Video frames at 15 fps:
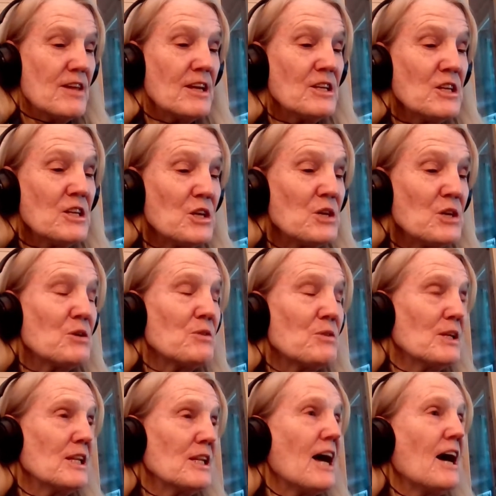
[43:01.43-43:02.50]
then you
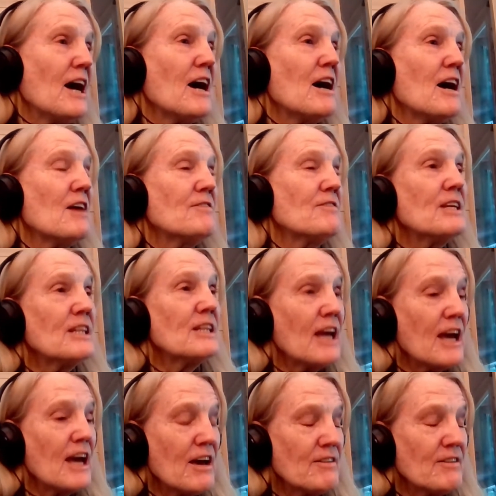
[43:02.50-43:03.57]
will have in
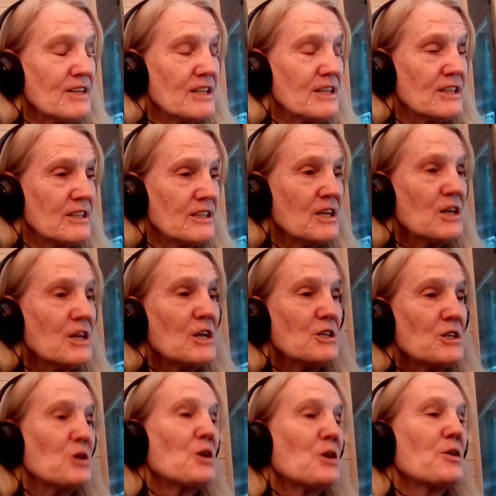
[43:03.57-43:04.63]
heaven
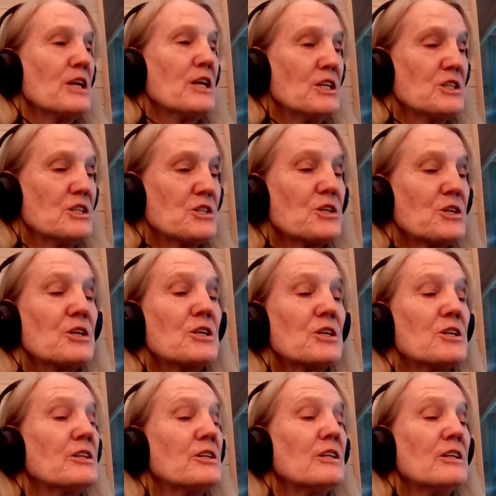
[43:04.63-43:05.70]
your
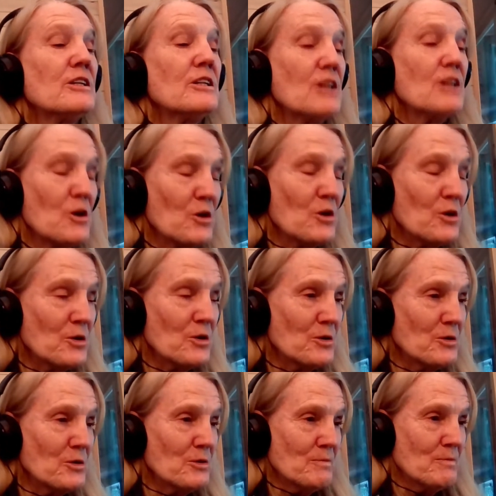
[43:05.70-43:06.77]
eternal
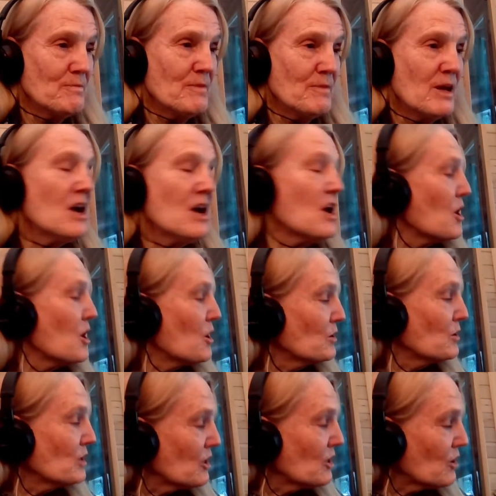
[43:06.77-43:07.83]
home.
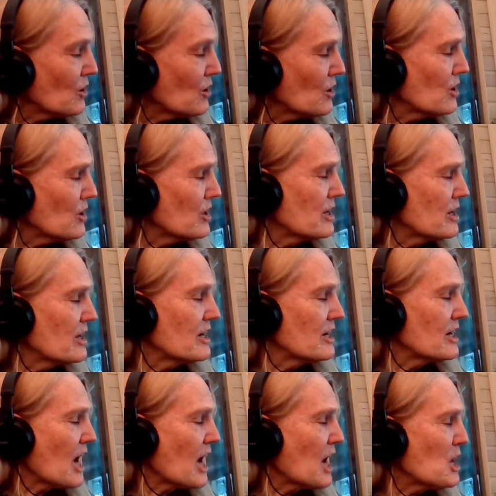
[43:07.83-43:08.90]
Oh
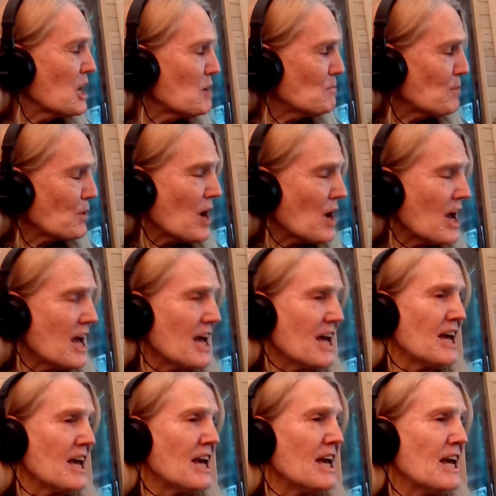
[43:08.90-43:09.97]
Lord, I
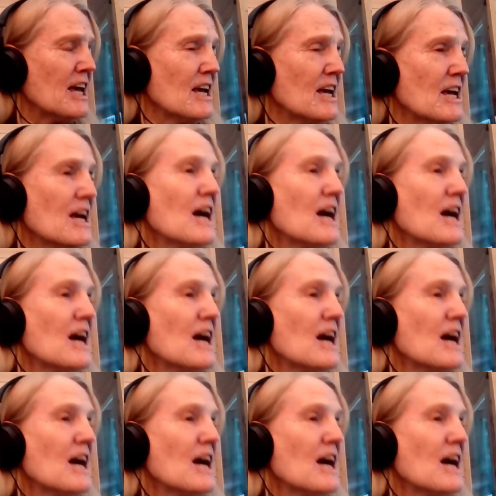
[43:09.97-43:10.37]
pray